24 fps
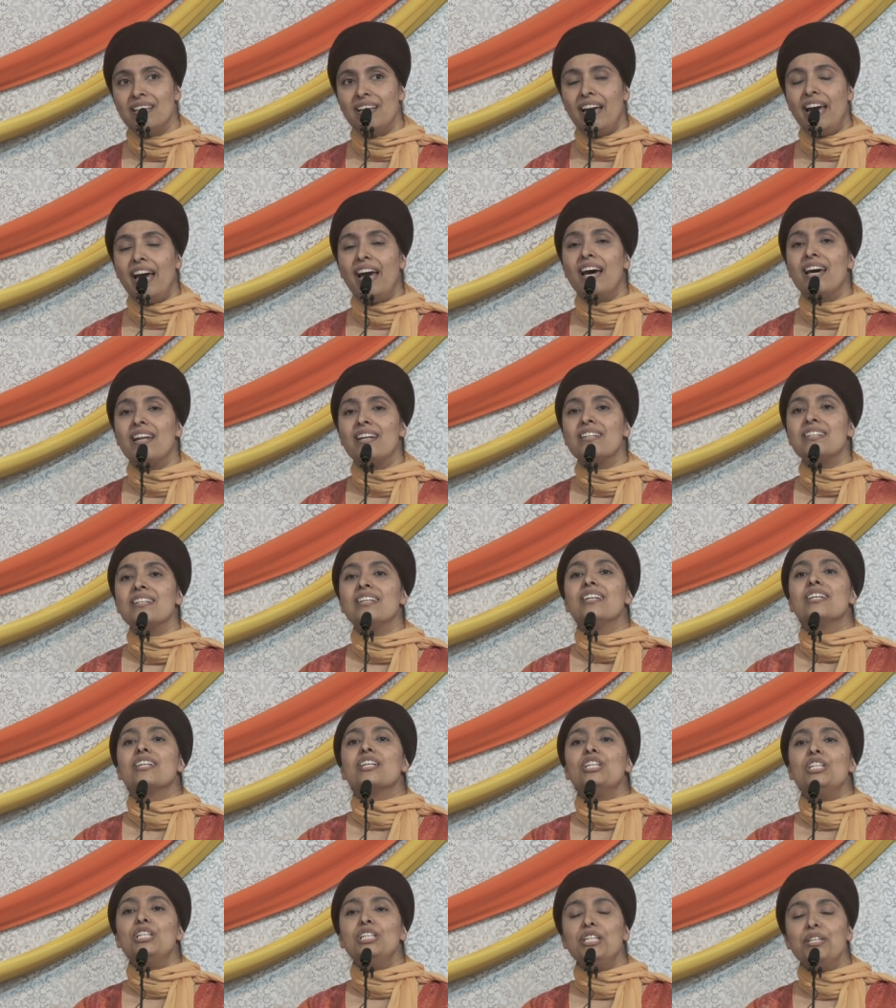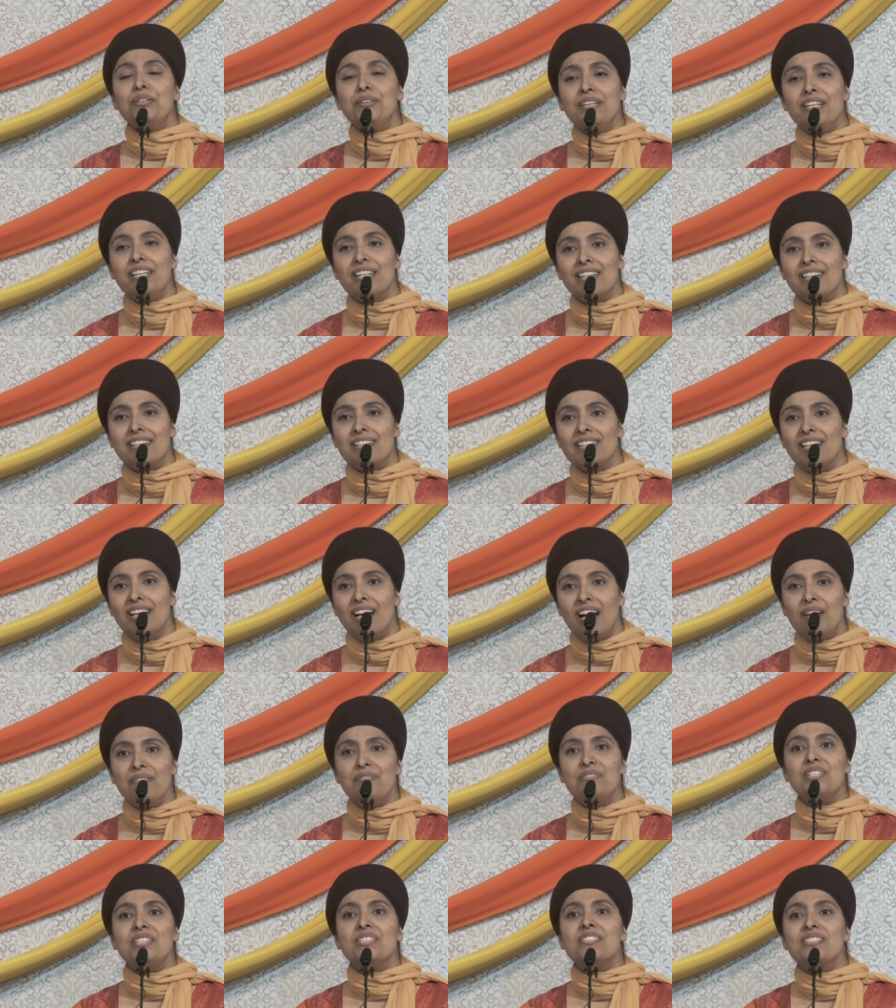and clearing it
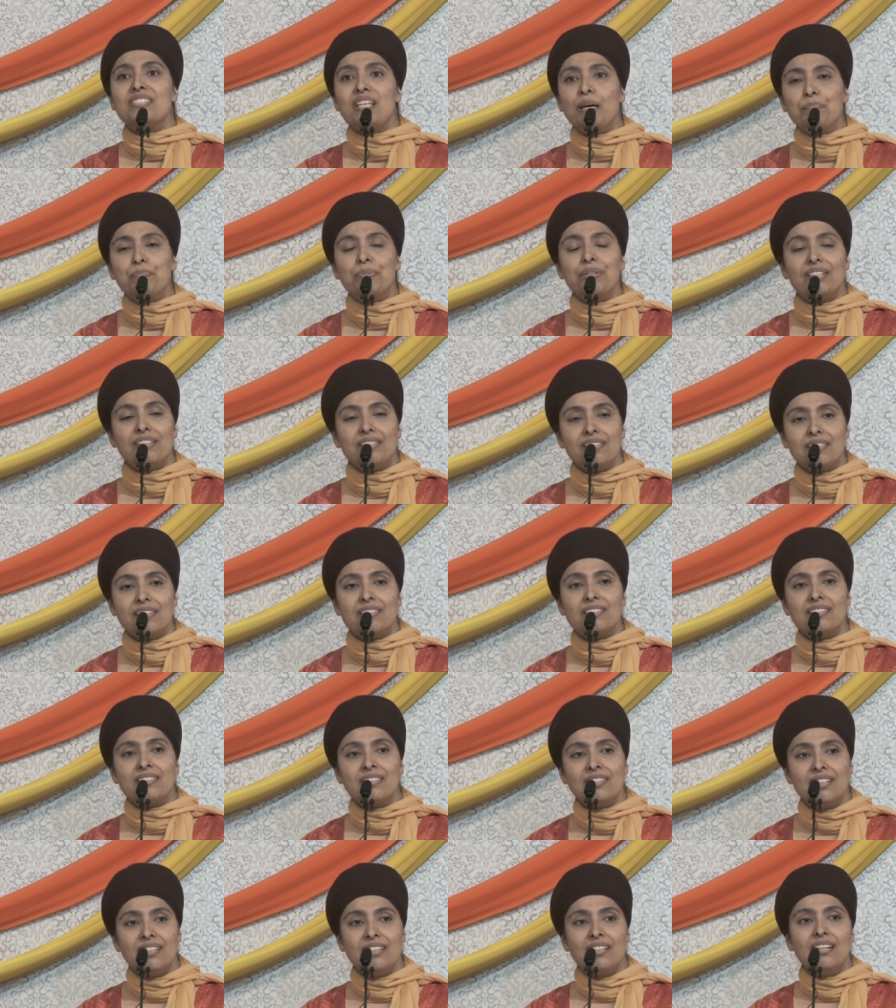of this separateness